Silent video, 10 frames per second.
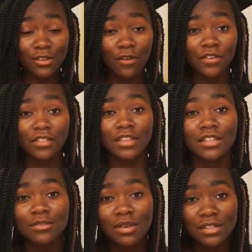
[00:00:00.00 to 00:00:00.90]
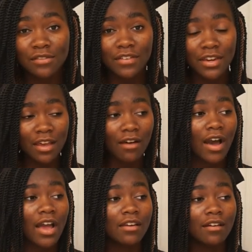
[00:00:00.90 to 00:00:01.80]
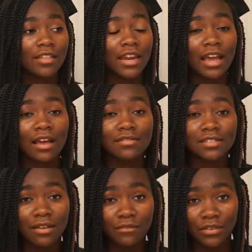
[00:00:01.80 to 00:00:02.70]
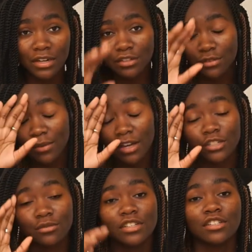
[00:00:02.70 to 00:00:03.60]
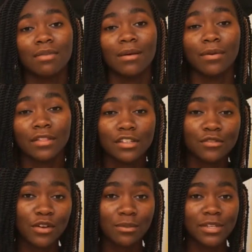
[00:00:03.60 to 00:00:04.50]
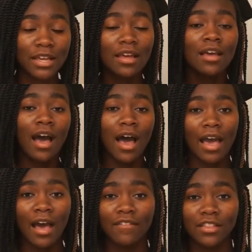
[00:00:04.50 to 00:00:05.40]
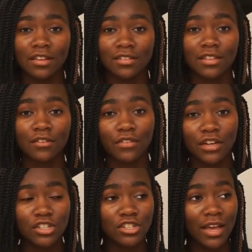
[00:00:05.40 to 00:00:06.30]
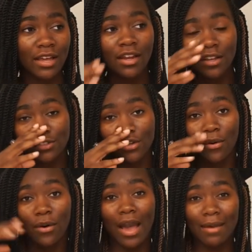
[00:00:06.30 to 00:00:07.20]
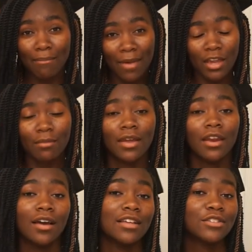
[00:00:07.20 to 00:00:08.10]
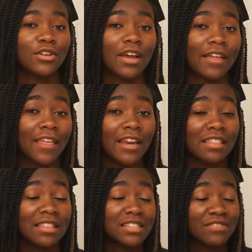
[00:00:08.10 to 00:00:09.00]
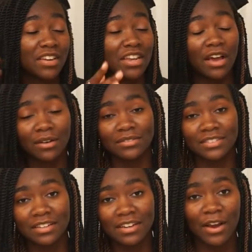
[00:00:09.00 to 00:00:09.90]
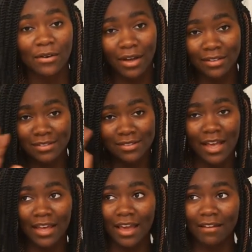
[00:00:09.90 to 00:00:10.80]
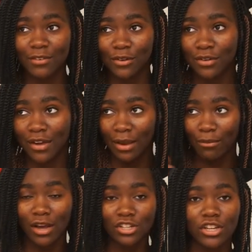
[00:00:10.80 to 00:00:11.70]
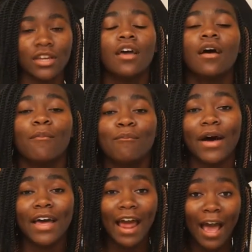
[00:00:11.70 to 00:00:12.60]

all for this week's video. I know that I have some footage from graduation. My brothers filmed it. I haven't looked at the footage yet, so I may or may not insert it at the end of this video. Don't know. I'll decide after I watch it. But